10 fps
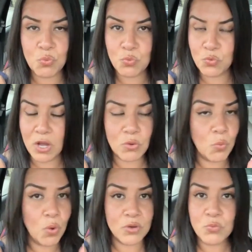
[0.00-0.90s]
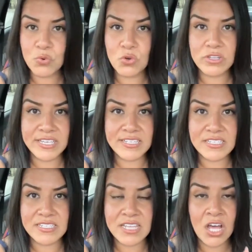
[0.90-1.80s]
the one rule
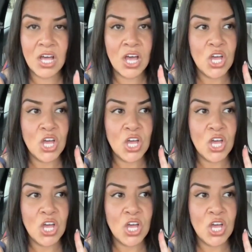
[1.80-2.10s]
is